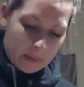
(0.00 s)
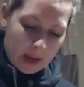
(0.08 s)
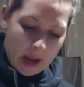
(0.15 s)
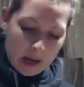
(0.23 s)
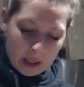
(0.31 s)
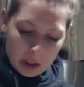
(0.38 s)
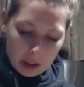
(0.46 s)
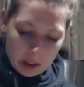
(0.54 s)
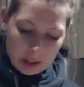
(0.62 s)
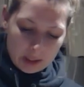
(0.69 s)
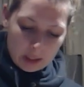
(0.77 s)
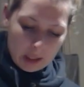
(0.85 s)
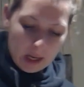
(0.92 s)
Actually
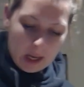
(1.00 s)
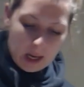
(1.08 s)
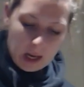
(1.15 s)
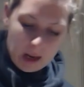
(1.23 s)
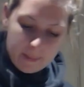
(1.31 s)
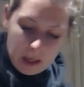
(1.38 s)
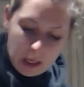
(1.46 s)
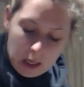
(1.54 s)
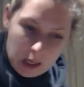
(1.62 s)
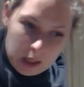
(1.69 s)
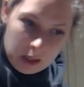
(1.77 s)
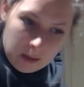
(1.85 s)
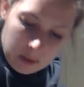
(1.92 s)
today I'm going to
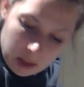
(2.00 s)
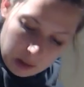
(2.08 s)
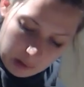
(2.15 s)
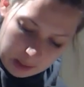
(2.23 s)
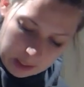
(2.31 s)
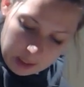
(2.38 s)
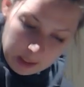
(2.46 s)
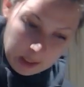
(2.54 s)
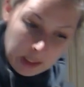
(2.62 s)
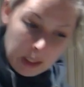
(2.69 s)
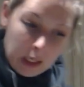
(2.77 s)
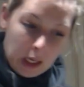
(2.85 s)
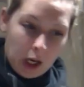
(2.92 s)
end up doing
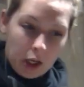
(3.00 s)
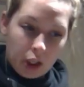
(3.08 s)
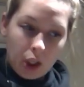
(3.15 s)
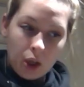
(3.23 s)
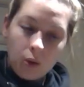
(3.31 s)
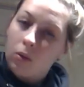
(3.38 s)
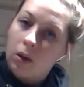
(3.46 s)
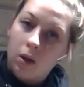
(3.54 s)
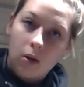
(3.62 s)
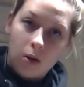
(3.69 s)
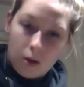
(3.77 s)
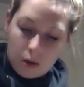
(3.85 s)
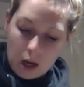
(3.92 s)
a cute
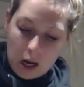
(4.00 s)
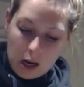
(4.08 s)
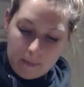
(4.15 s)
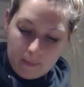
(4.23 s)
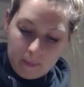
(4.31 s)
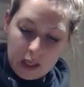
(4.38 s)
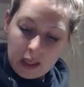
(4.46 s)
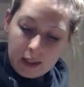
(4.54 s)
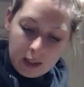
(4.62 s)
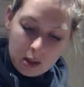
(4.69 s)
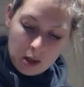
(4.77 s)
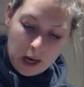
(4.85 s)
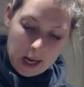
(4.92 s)
little
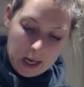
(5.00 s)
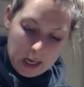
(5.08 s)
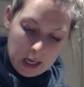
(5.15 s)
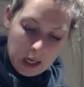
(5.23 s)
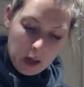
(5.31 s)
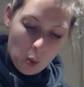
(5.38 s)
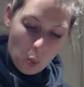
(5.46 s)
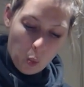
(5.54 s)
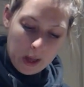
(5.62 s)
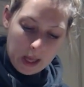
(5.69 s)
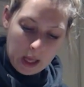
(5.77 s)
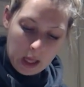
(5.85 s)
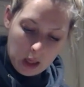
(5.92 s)
Easter egg
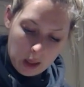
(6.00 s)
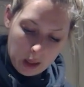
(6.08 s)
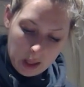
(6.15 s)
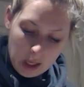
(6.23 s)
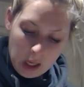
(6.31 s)
with